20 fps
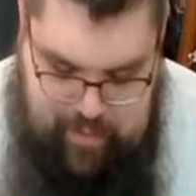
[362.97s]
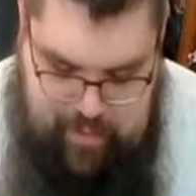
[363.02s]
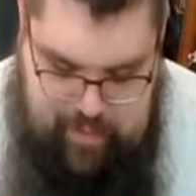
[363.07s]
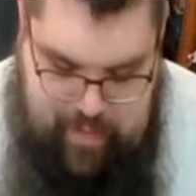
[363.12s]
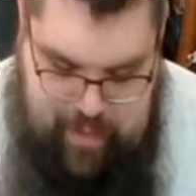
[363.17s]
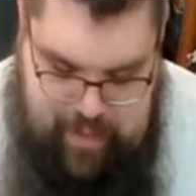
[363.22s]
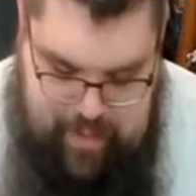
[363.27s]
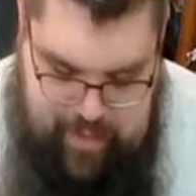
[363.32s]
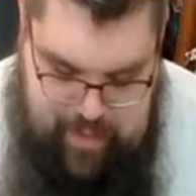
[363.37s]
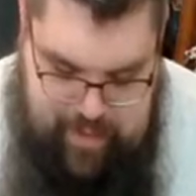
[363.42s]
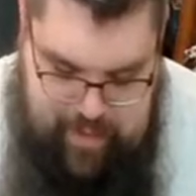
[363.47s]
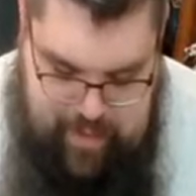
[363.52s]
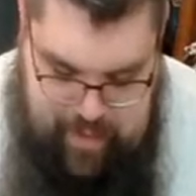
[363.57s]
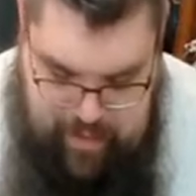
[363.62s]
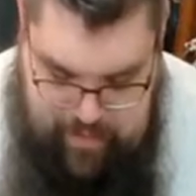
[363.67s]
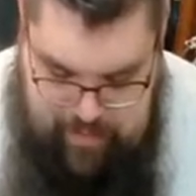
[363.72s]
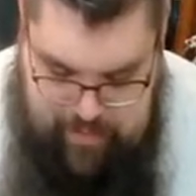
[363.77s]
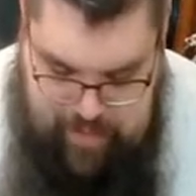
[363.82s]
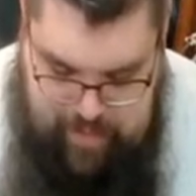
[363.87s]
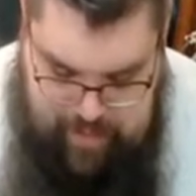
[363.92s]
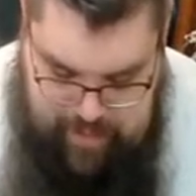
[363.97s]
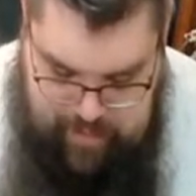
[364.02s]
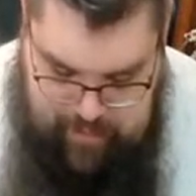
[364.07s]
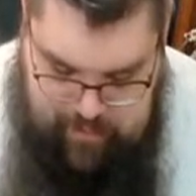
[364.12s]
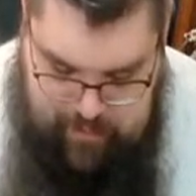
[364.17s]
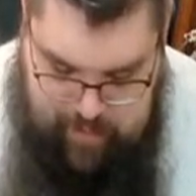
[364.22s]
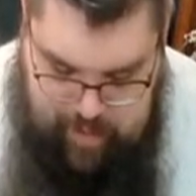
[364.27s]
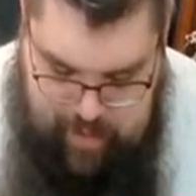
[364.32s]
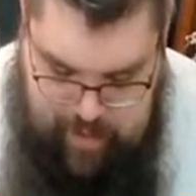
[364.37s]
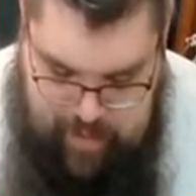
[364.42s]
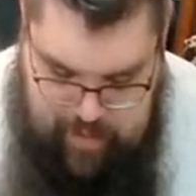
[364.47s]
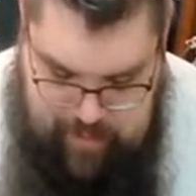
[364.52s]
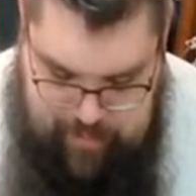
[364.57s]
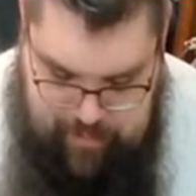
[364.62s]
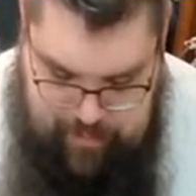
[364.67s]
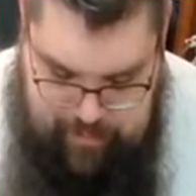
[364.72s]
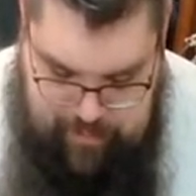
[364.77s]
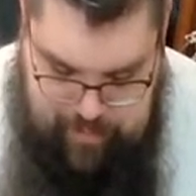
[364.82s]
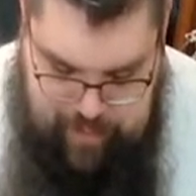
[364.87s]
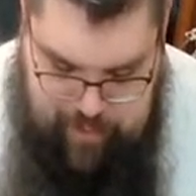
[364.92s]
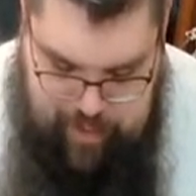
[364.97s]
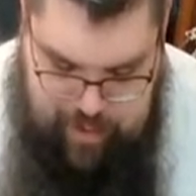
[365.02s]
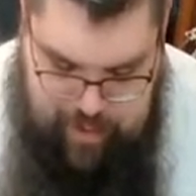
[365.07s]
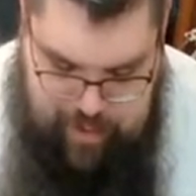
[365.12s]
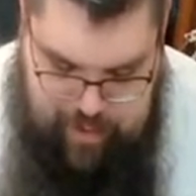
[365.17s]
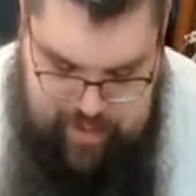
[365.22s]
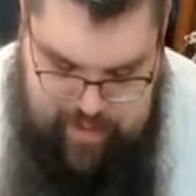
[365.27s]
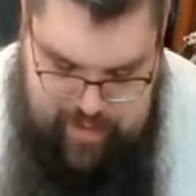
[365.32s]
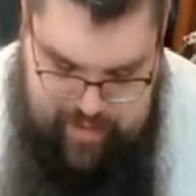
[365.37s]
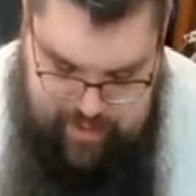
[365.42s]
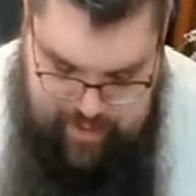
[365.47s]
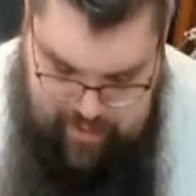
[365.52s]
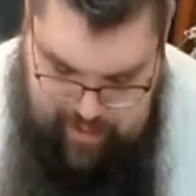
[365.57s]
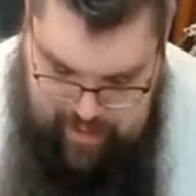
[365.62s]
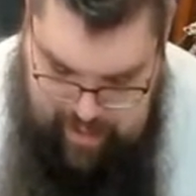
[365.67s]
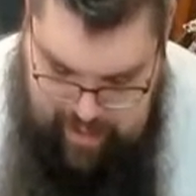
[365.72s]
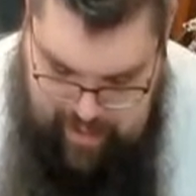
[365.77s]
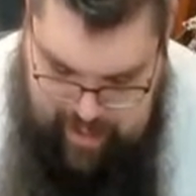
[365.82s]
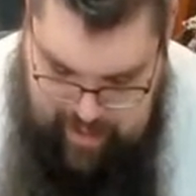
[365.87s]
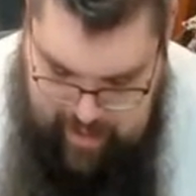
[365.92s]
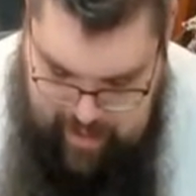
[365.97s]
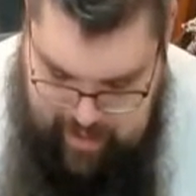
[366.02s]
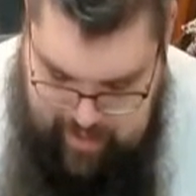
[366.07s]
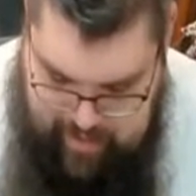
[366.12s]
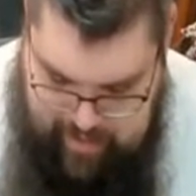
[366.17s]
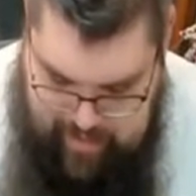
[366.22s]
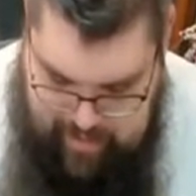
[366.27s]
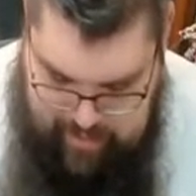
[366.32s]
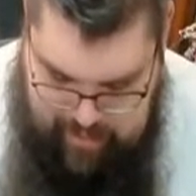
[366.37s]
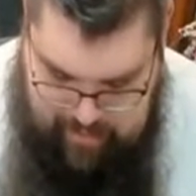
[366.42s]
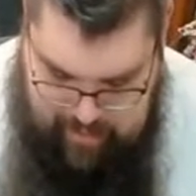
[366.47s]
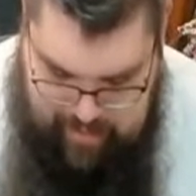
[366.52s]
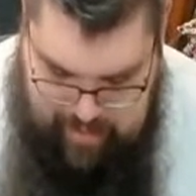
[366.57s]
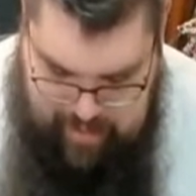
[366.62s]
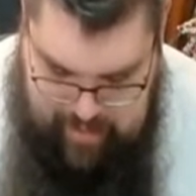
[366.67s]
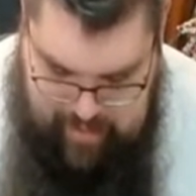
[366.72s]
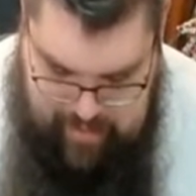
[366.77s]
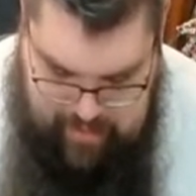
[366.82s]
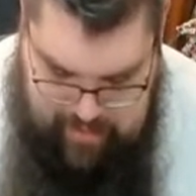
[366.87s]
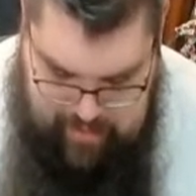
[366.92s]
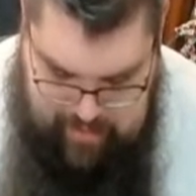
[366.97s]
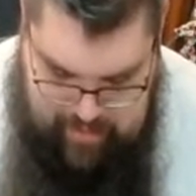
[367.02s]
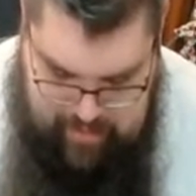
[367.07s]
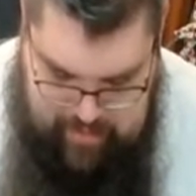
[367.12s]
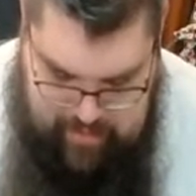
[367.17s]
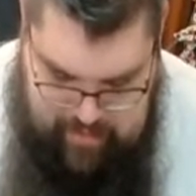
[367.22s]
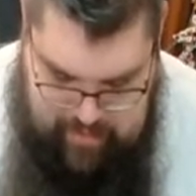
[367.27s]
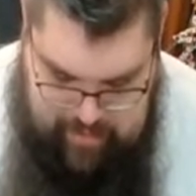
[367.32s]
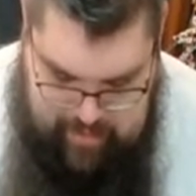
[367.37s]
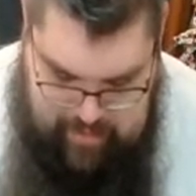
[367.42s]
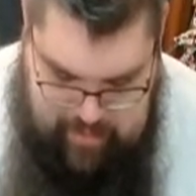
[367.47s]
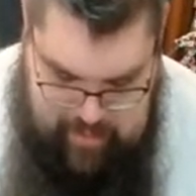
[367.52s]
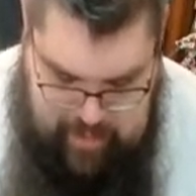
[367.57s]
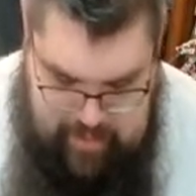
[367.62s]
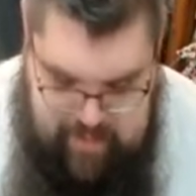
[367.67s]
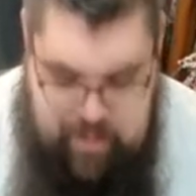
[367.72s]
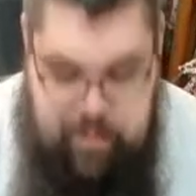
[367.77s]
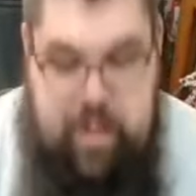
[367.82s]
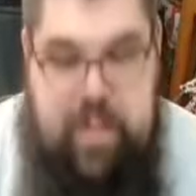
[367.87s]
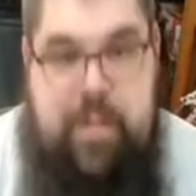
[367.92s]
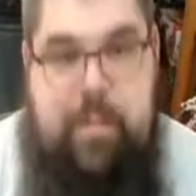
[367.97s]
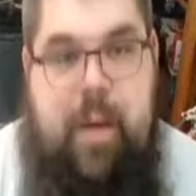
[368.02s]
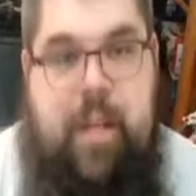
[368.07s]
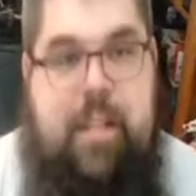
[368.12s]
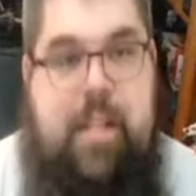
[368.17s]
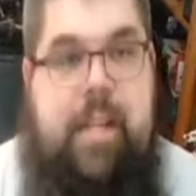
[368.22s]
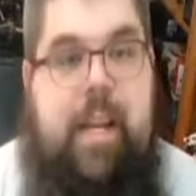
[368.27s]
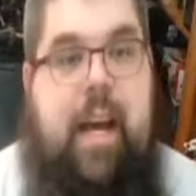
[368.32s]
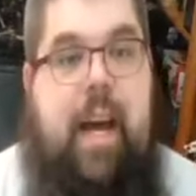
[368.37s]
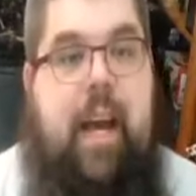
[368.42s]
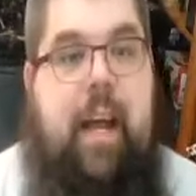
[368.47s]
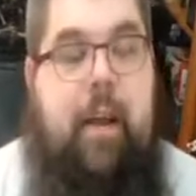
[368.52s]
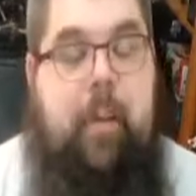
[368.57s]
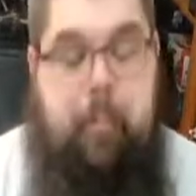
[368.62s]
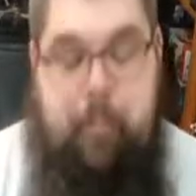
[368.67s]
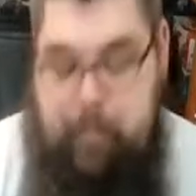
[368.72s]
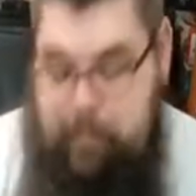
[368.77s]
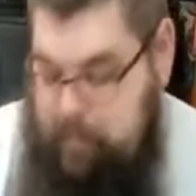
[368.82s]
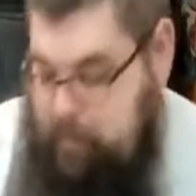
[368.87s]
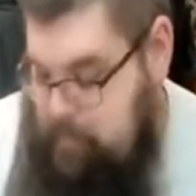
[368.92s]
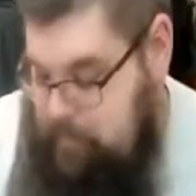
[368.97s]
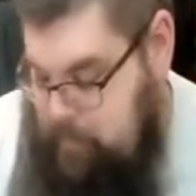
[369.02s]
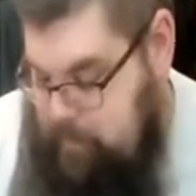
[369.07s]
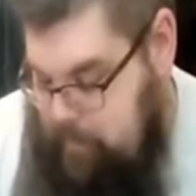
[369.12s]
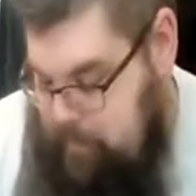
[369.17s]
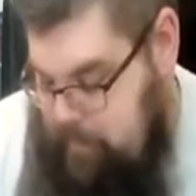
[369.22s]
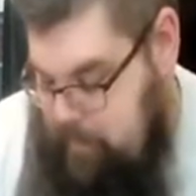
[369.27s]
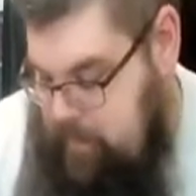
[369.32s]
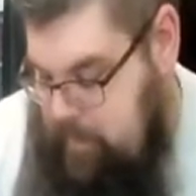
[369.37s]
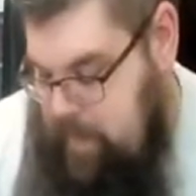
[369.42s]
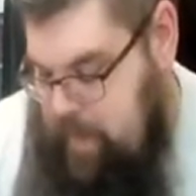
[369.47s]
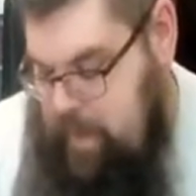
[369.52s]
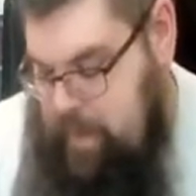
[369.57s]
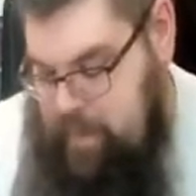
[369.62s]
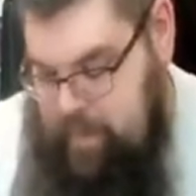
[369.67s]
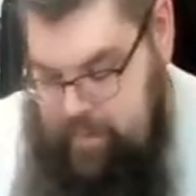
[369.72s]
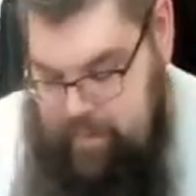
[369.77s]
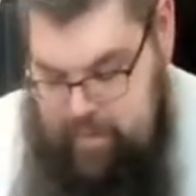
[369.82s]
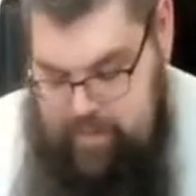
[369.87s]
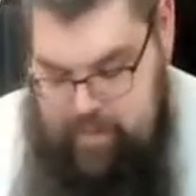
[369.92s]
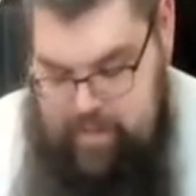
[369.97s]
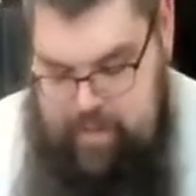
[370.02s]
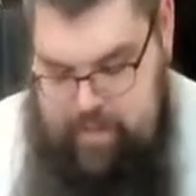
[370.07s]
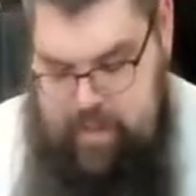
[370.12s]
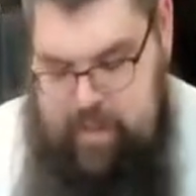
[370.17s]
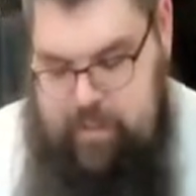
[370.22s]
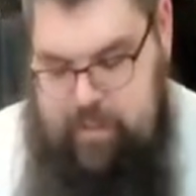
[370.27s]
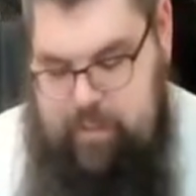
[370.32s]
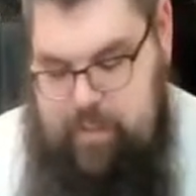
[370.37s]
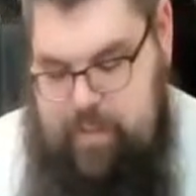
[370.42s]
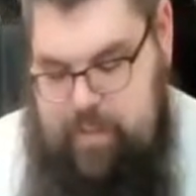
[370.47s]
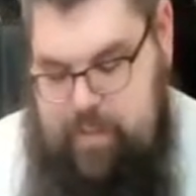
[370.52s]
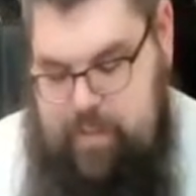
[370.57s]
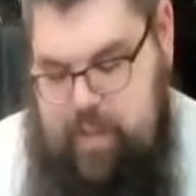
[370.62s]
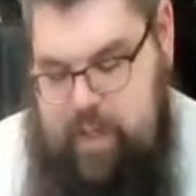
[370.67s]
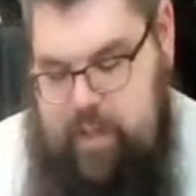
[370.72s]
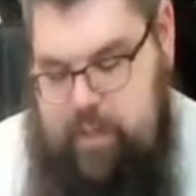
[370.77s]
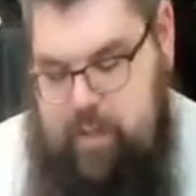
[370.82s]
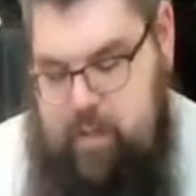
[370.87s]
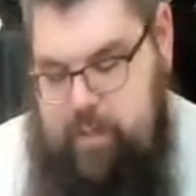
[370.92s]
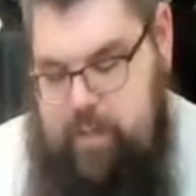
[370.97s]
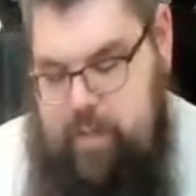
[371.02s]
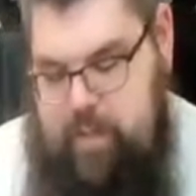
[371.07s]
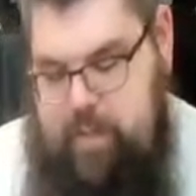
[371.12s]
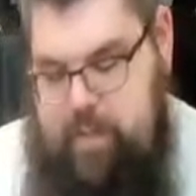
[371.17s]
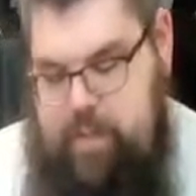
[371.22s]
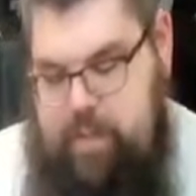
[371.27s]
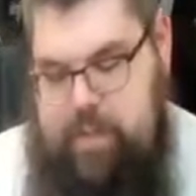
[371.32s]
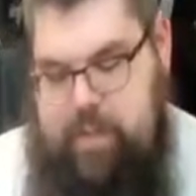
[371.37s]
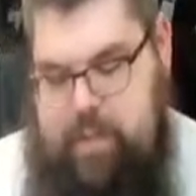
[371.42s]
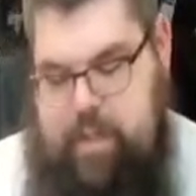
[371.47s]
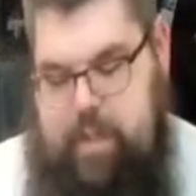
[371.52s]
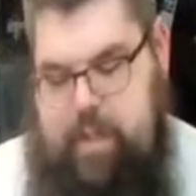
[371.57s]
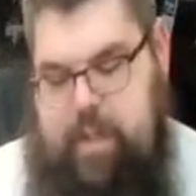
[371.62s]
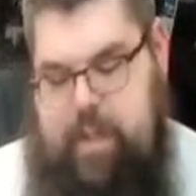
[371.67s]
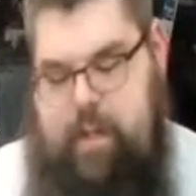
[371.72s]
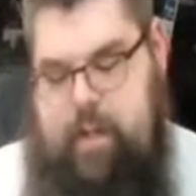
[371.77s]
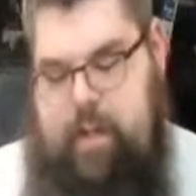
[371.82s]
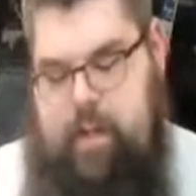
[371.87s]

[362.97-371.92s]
crazy enough to work fish hooks into her hair. So, yeah, this bitch about to die. So, let's crack her open and see what's in it.